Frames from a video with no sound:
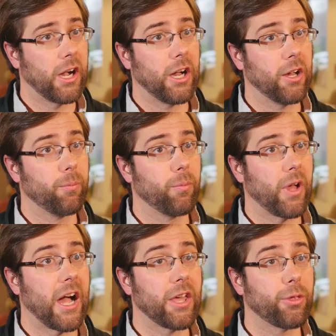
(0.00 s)
um,
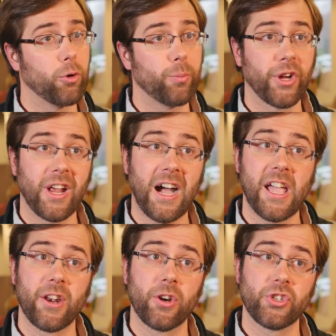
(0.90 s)
high throughput,
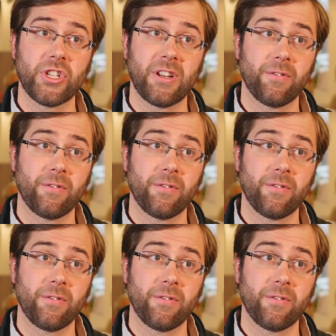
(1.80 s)
high energy,